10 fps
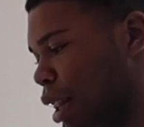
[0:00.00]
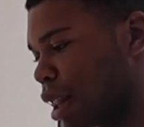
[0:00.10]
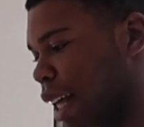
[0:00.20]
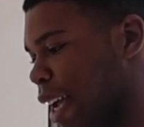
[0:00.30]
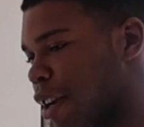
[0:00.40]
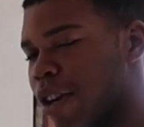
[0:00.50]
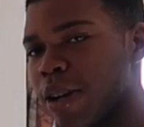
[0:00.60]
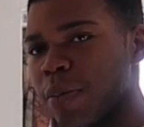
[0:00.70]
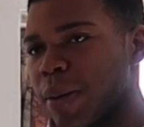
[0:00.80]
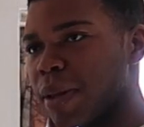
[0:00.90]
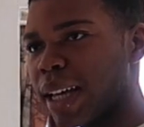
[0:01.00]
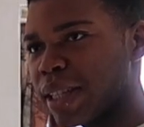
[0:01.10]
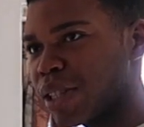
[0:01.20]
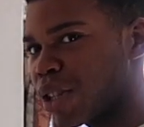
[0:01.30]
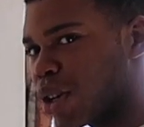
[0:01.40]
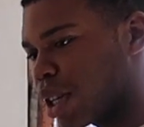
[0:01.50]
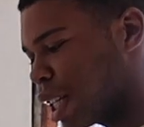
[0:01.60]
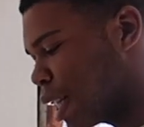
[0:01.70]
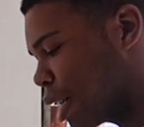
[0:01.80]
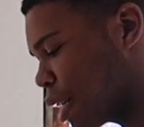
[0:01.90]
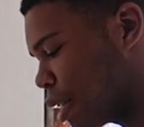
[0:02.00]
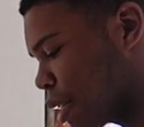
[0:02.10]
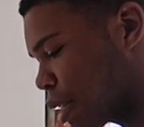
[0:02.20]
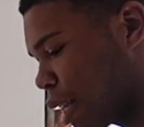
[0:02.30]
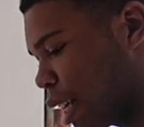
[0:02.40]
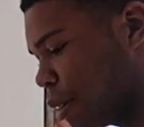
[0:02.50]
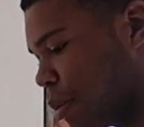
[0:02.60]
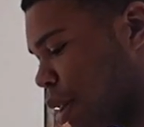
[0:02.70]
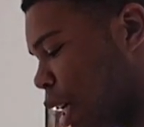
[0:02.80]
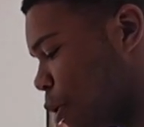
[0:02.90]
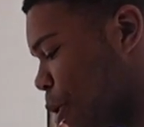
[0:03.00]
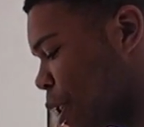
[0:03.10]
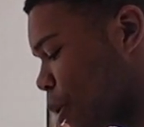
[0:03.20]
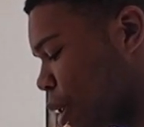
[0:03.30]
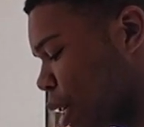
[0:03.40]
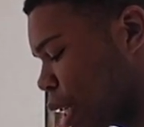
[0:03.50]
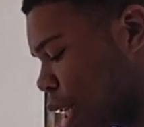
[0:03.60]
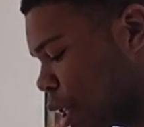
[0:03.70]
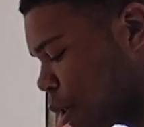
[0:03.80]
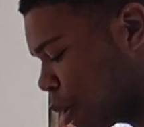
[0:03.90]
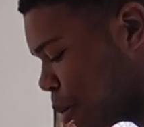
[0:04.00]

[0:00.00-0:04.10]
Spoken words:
later, or maybe like stir it in because it's like liquid, so it doesn't need to be